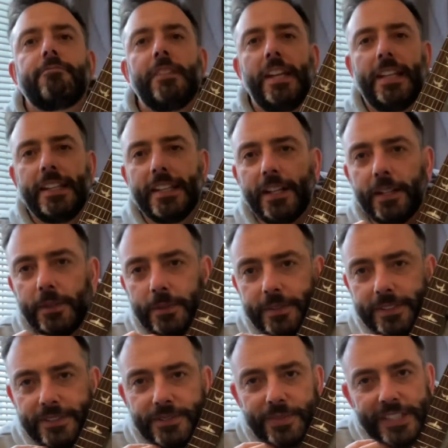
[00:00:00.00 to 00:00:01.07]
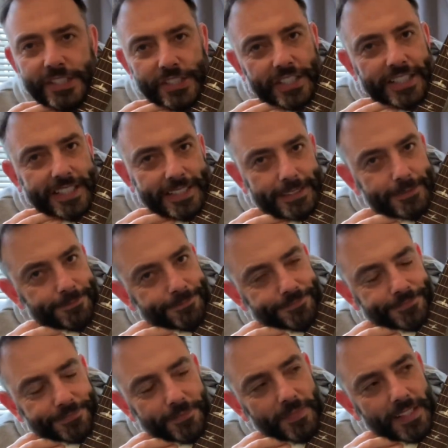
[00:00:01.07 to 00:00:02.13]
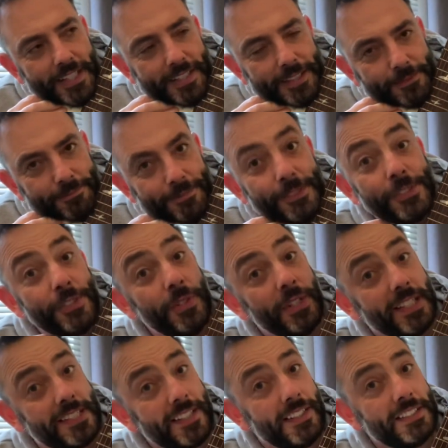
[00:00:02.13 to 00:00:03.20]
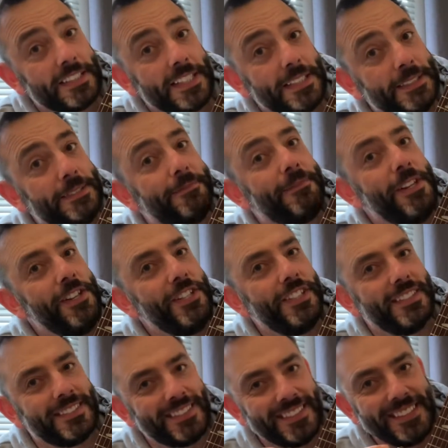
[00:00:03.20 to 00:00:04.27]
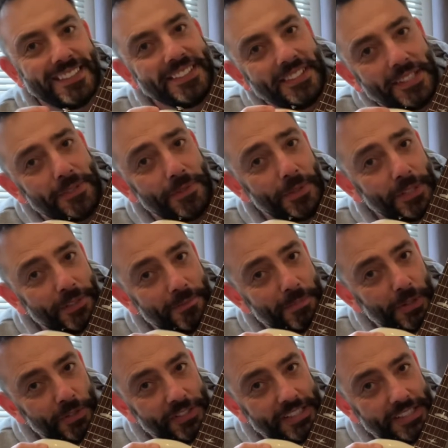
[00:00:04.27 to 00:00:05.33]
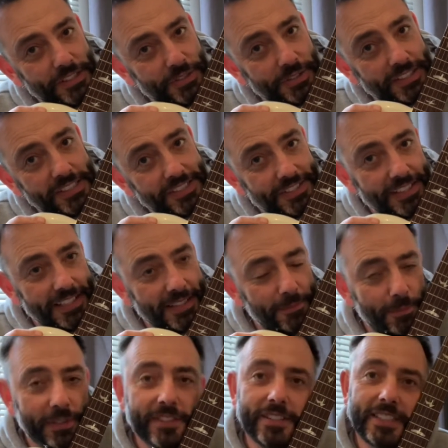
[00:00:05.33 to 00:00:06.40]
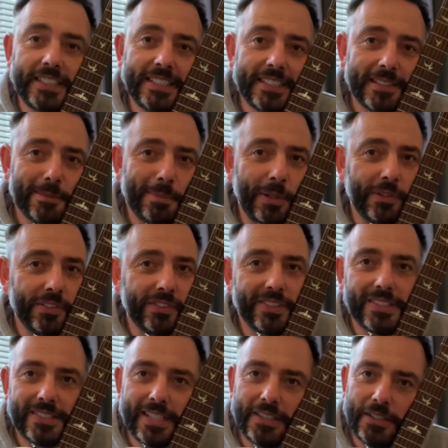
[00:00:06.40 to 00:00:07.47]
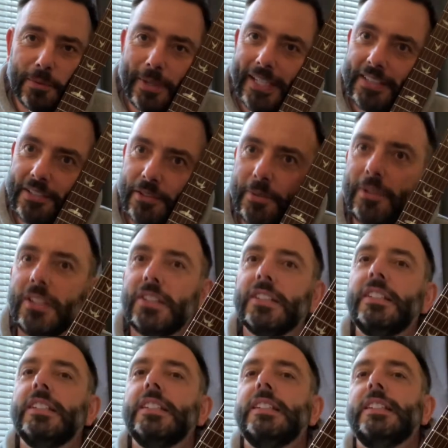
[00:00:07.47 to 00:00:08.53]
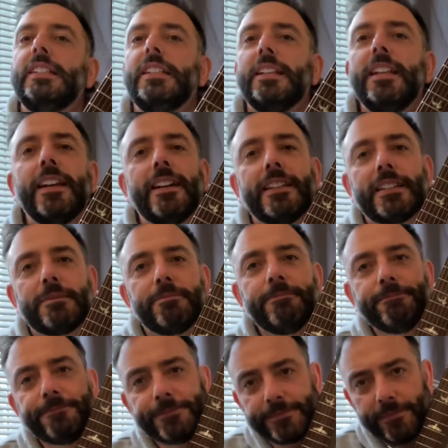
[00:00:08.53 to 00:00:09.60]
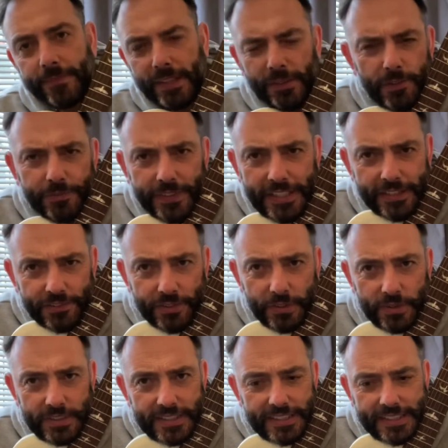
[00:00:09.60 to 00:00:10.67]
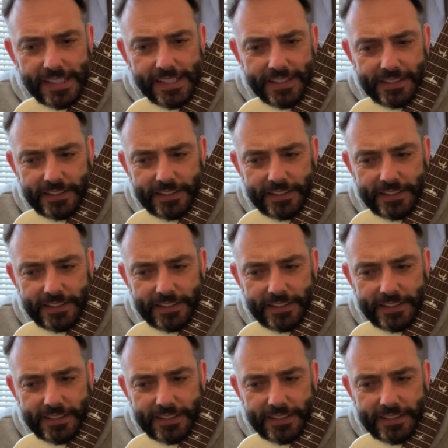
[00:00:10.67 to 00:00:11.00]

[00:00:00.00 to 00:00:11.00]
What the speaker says: Hello, it's Rich here. It's new guitar day. I've already unboxed it, as you can see, because I needed the box to send away another one. Not feeling too good today.